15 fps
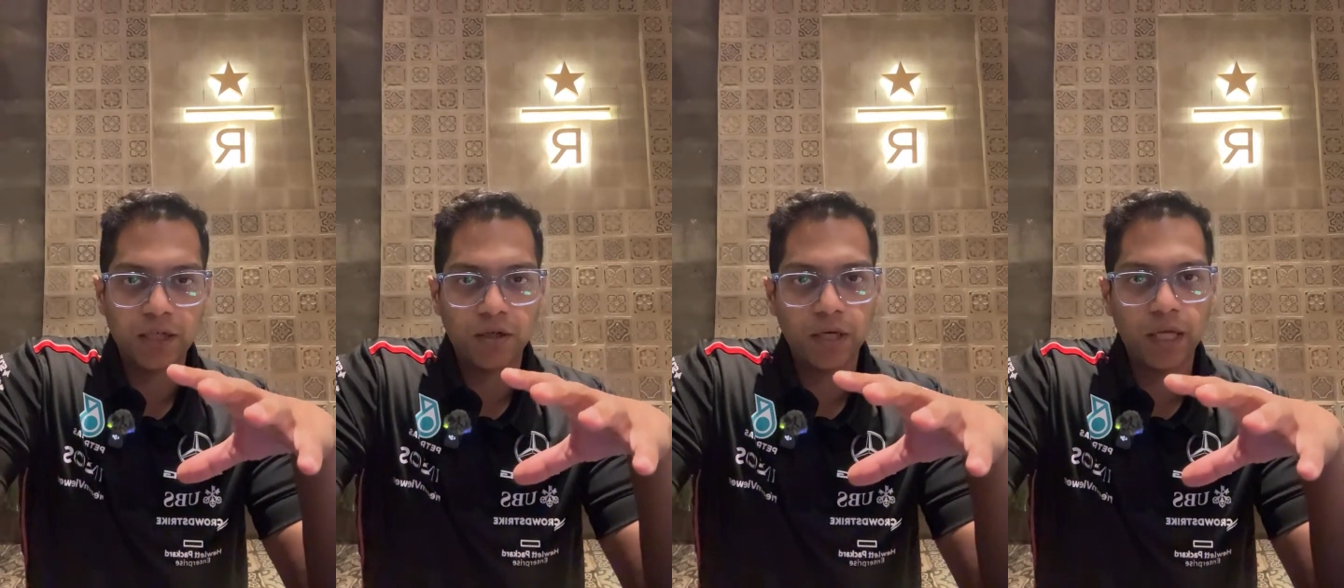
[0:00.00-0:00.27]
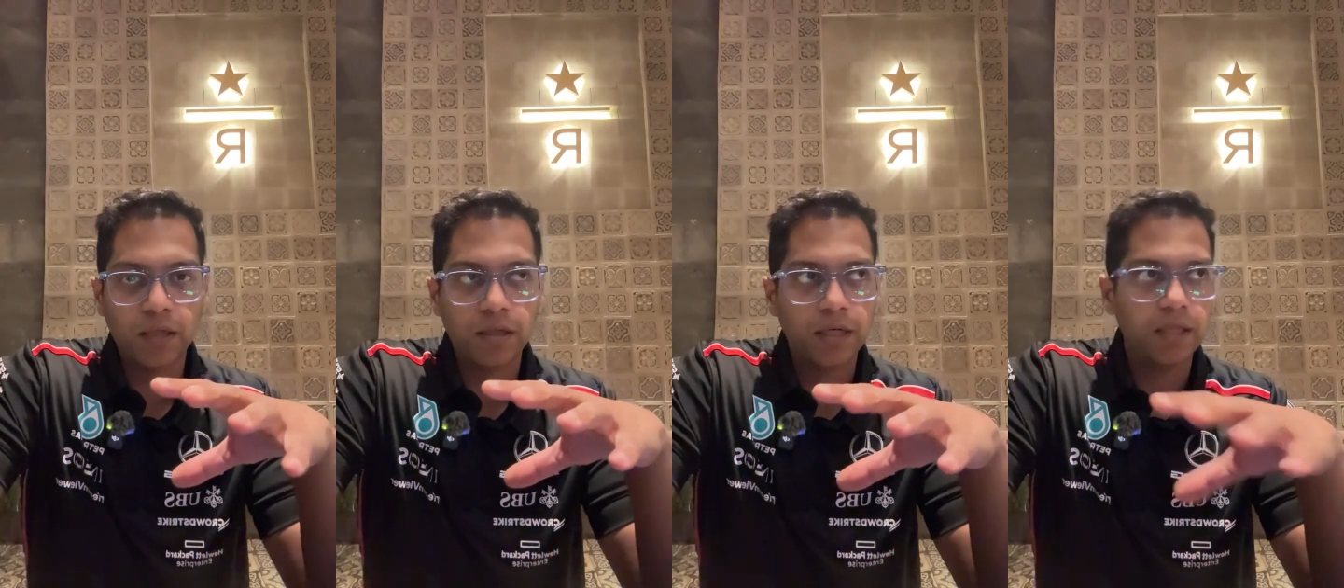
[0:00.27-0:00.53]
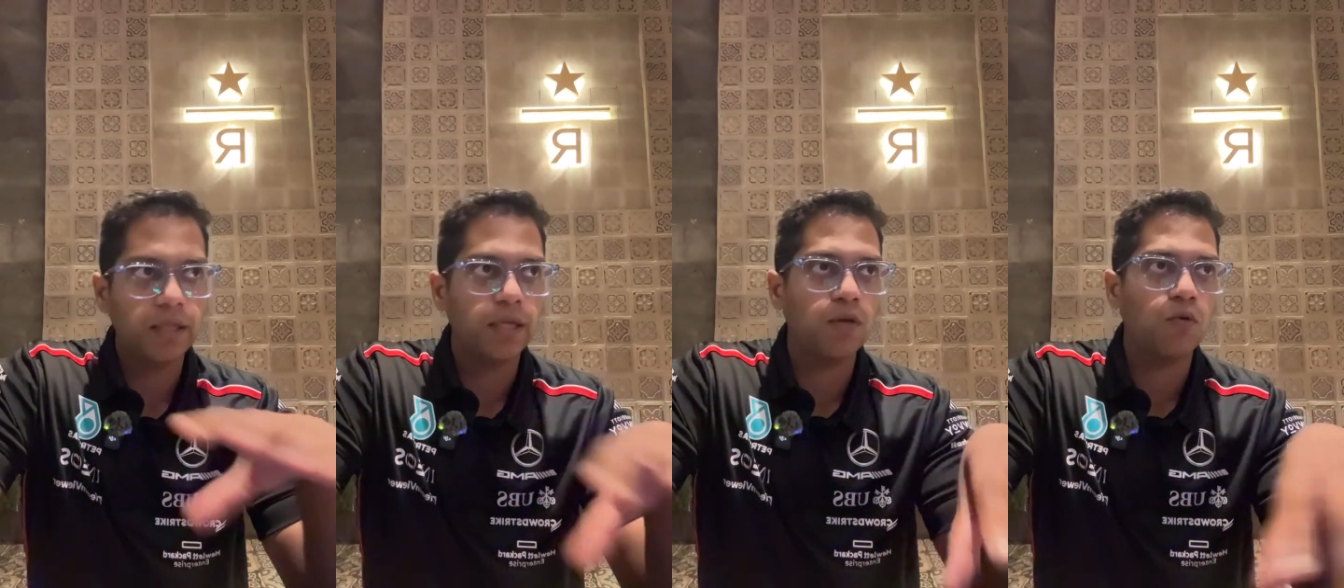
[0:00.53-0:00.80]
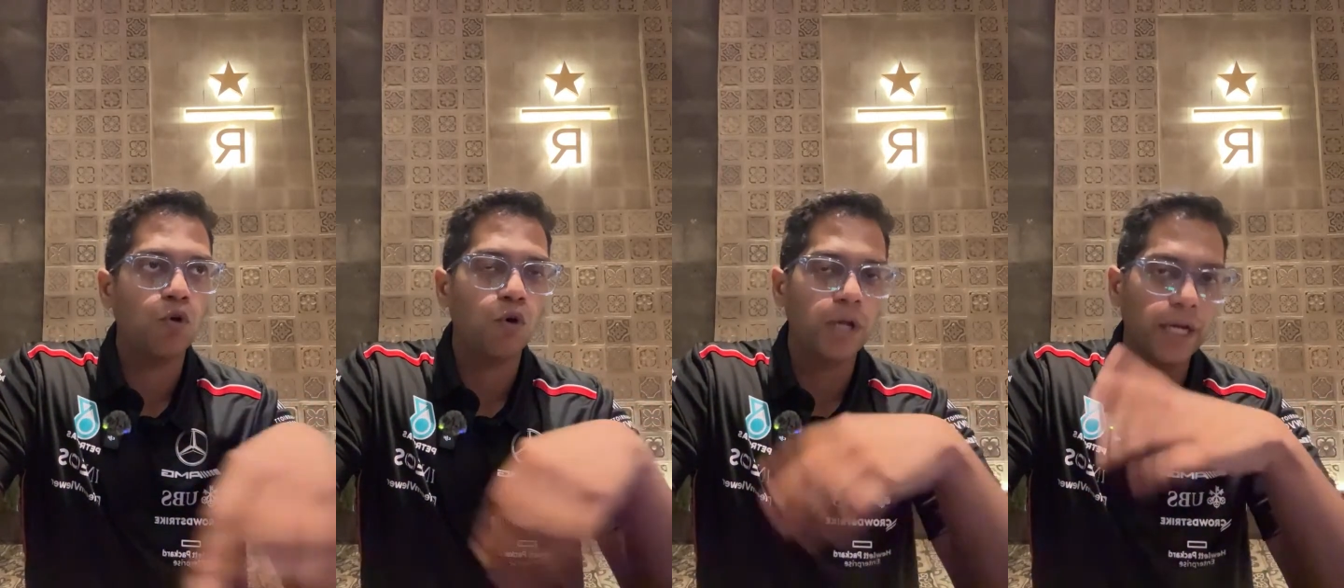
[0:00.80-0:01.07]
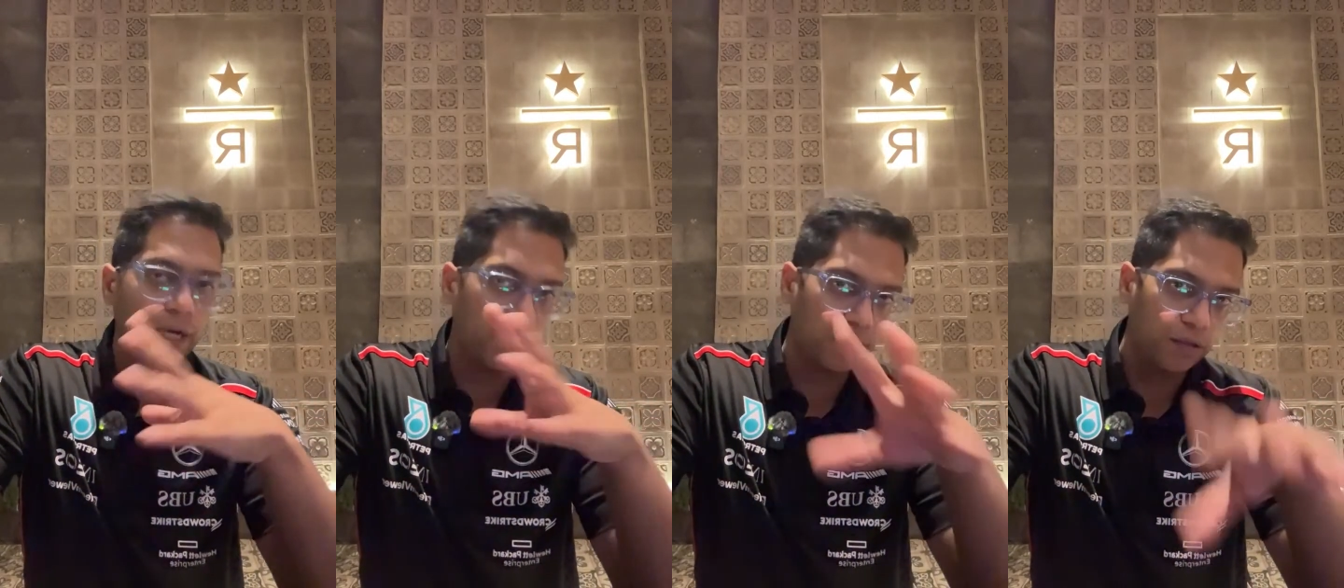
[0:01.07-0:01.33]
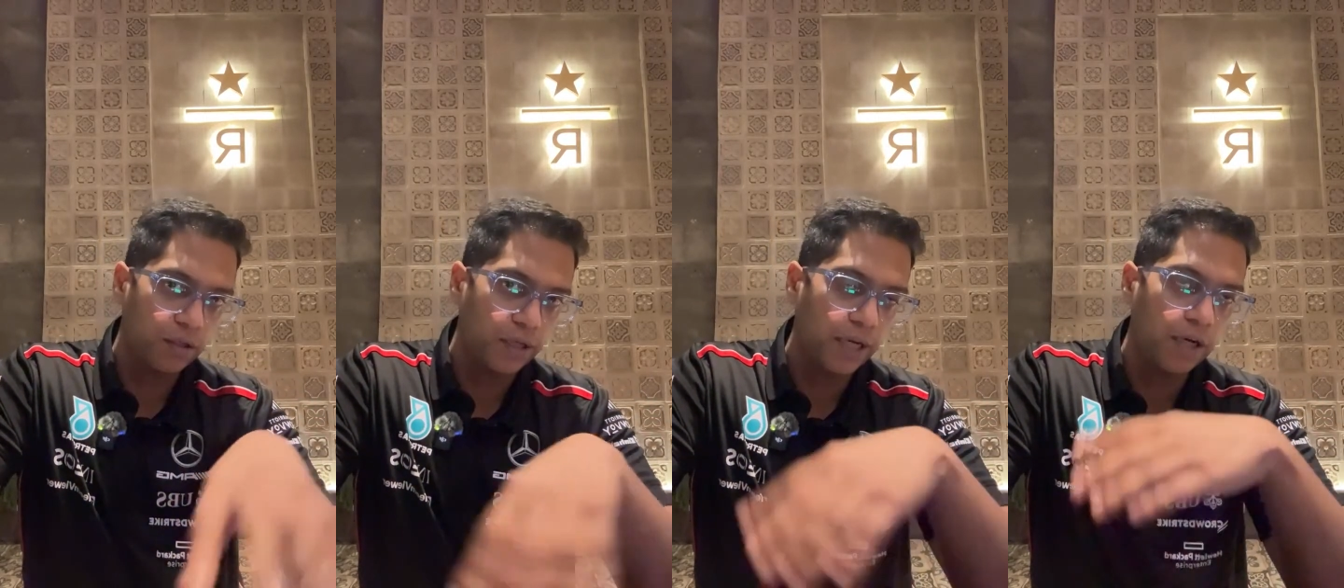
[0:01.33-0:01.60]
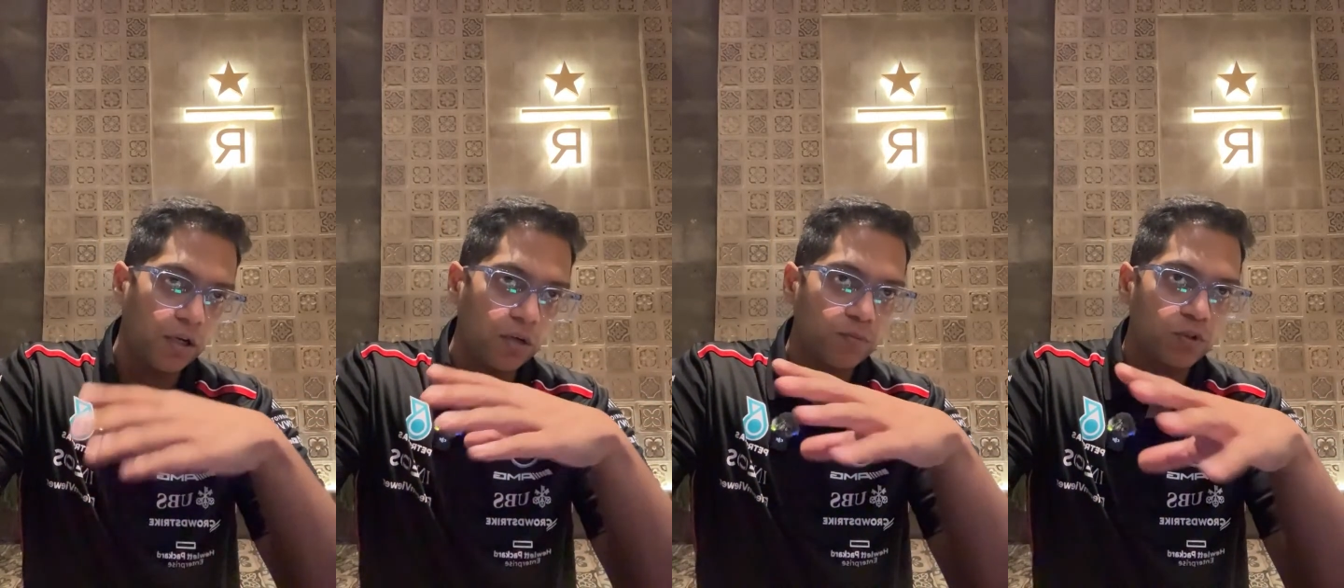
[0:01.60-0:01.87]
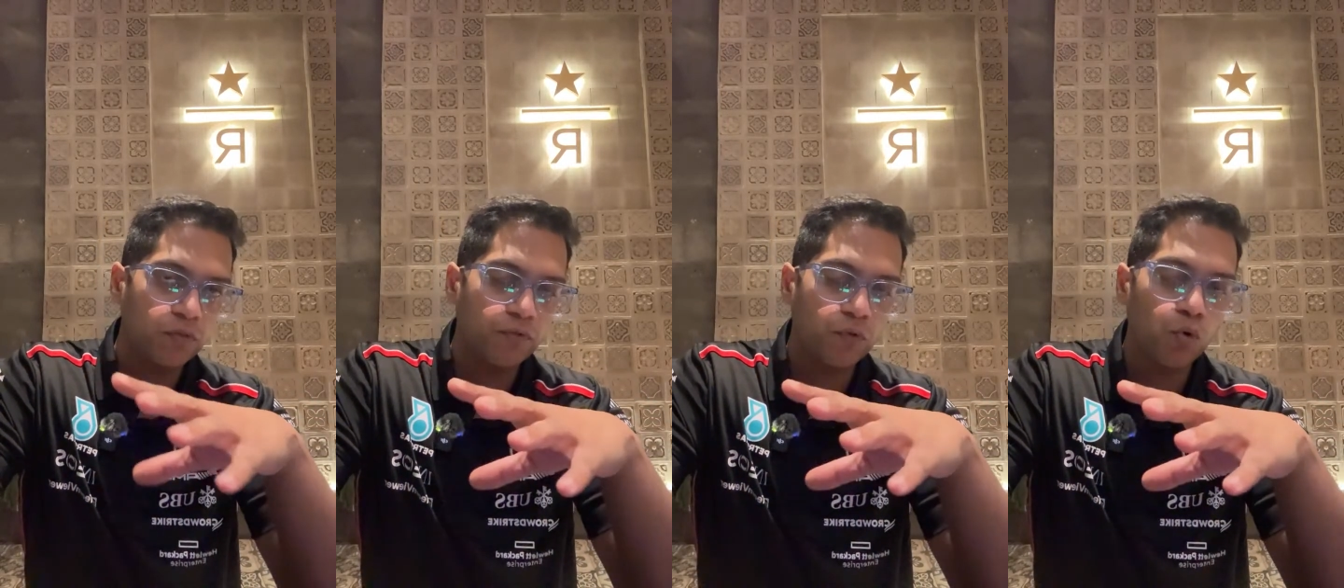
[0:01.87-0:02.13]
together and they rotate in terms
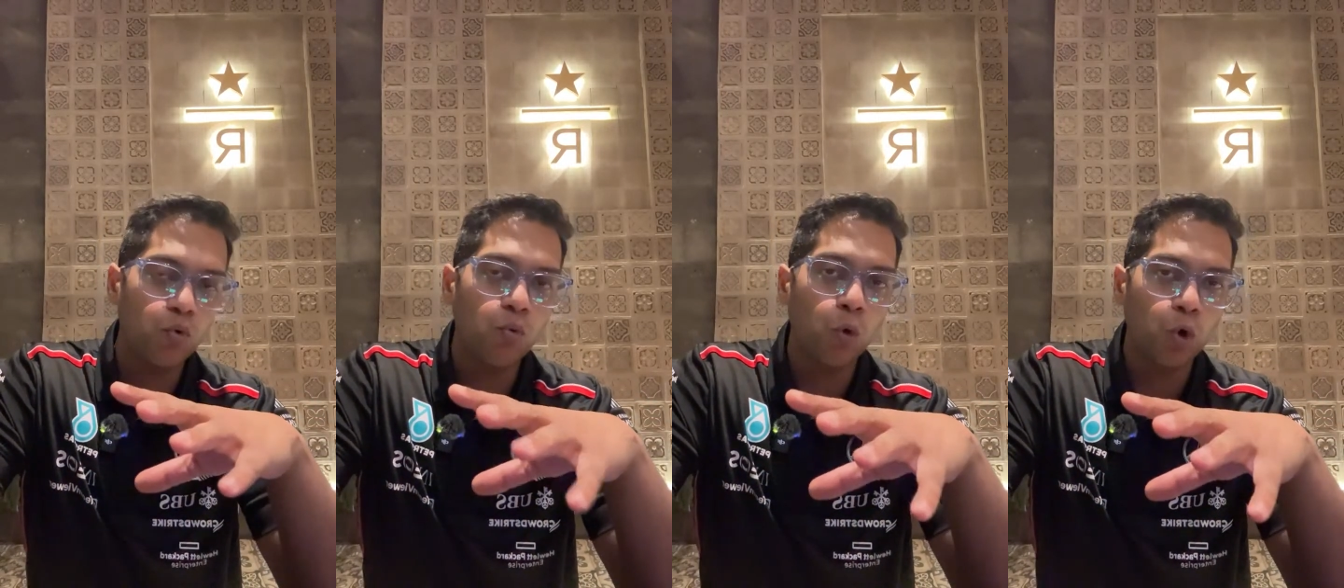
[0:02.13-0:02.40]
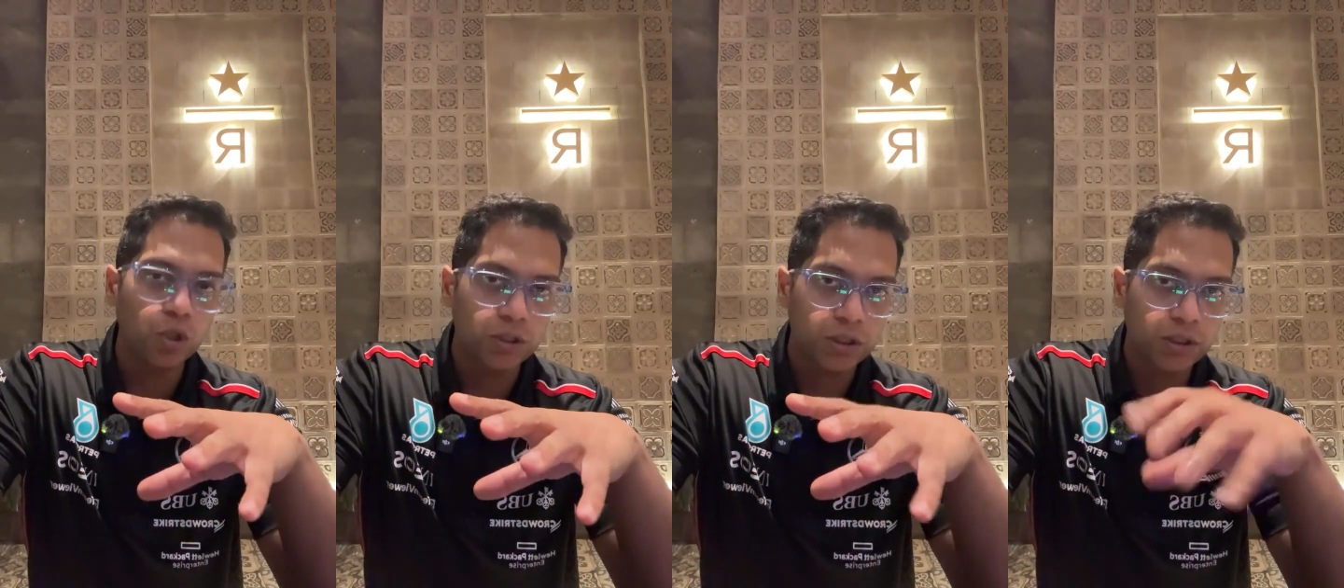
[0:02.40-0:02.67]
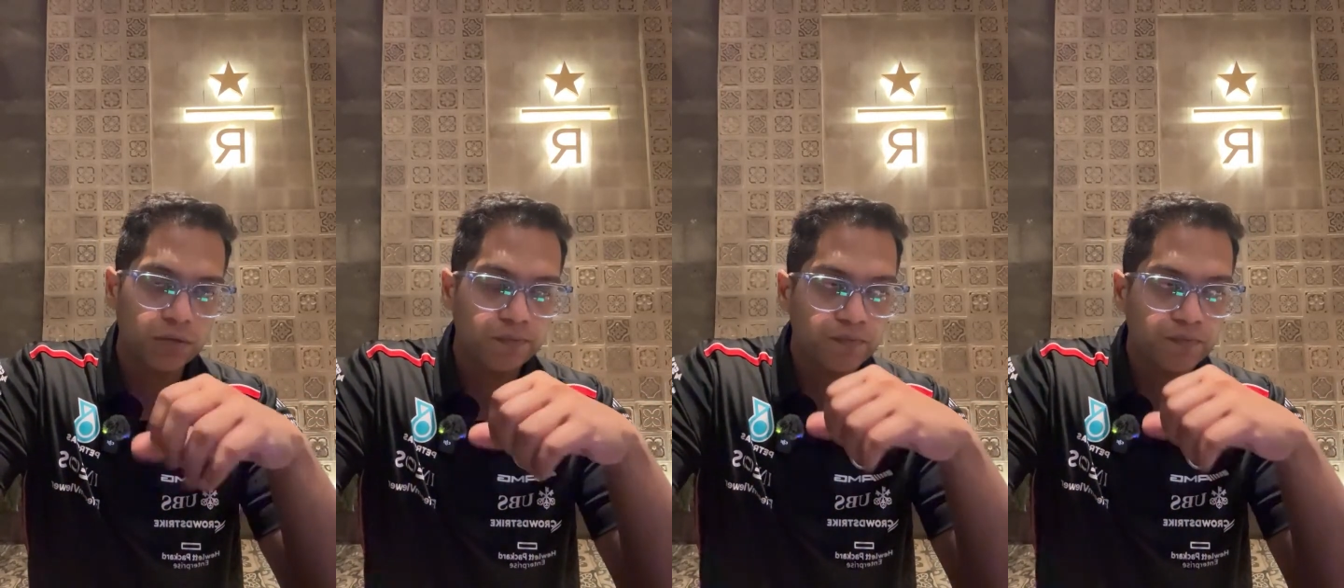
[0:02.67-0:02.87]
of who votes.